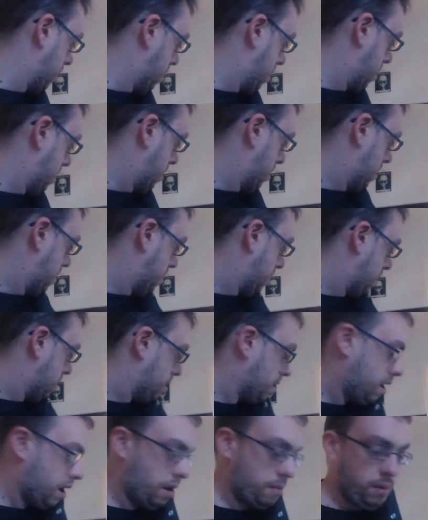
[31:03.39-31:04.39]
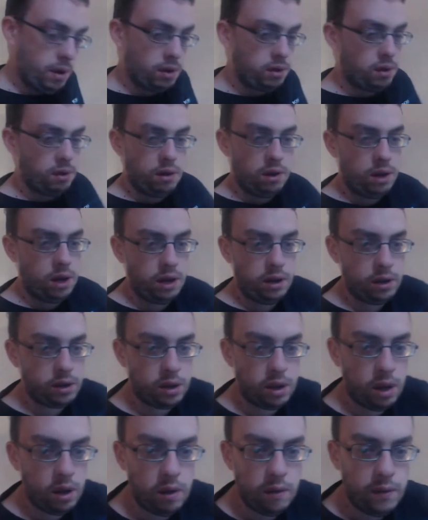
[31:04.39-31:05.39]
there? I'm not doing ladies'
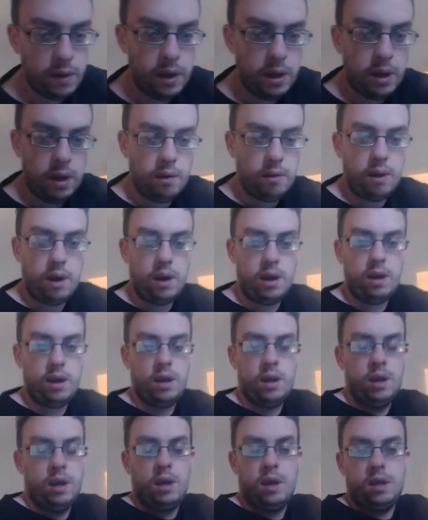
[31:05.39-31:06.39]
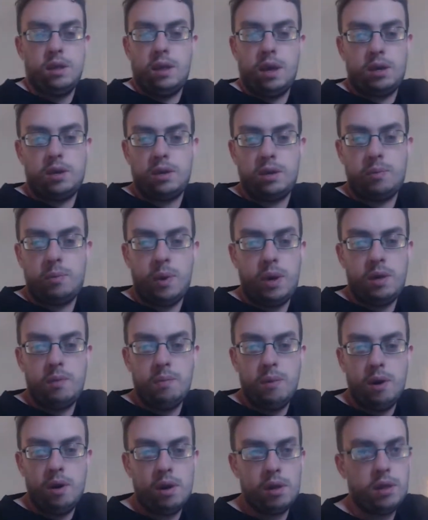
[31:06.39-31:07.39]
clothing now, right? This
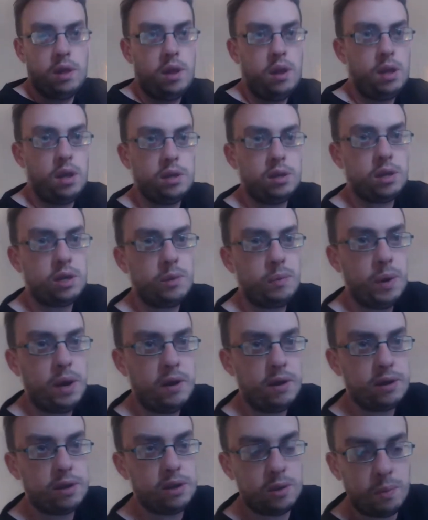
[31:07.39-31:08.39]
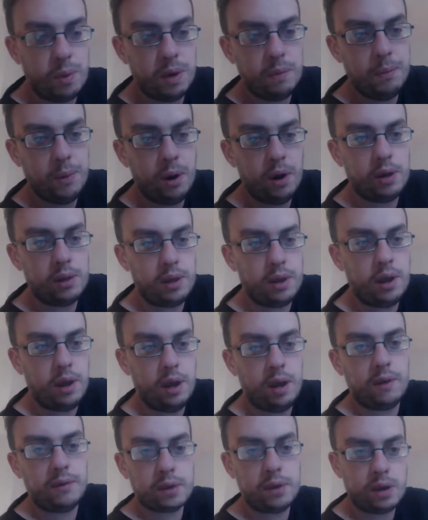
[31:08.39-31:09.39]
experience has been more than
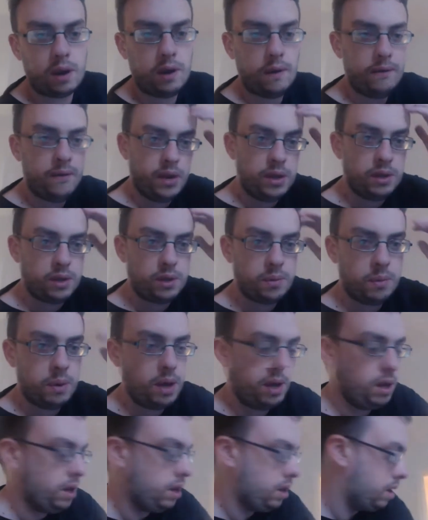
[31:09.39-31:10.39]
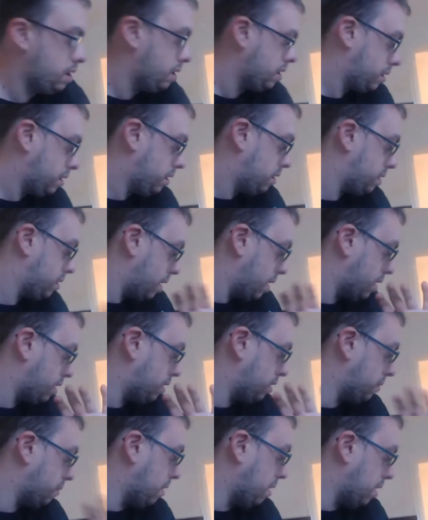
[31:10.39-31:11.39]
enough to convince me to
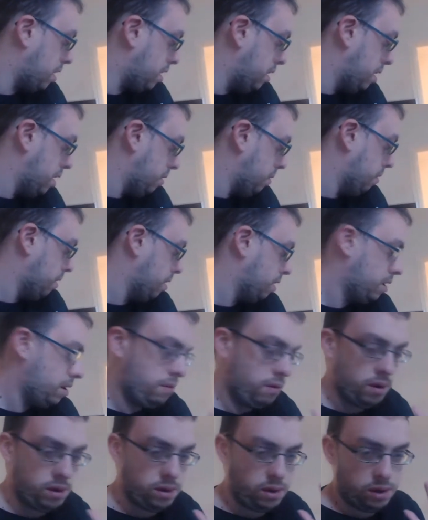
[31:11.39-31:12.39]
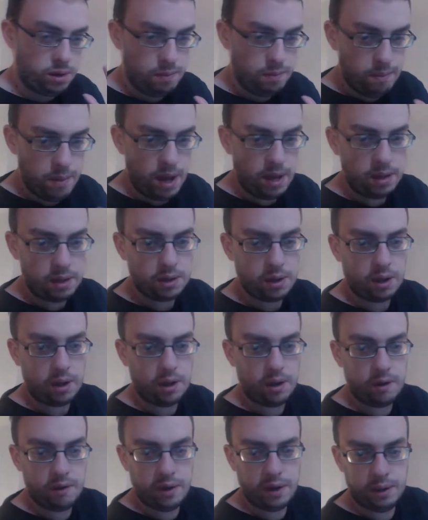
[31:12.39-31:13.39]
stick to what I know, which is men's
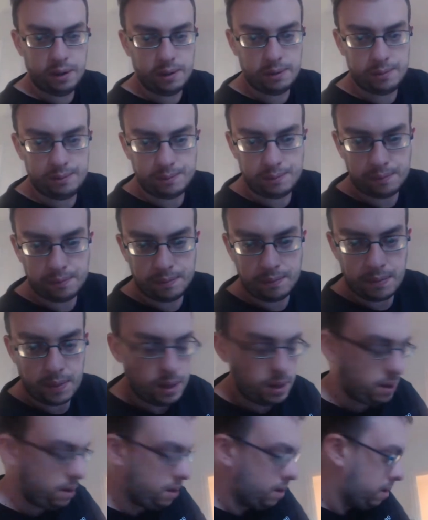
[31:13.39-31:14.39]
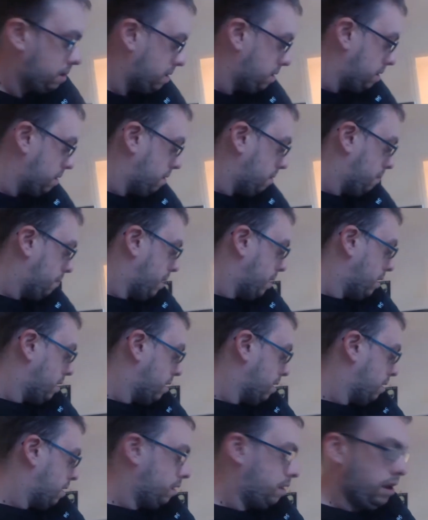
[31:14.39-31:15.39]
clothing.
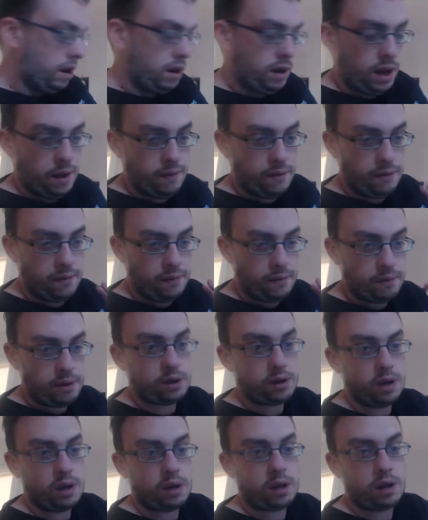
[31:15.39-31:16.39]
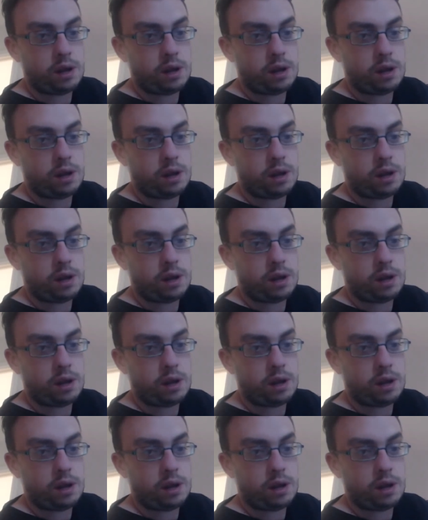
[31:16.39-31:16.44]
But they didn't have, because I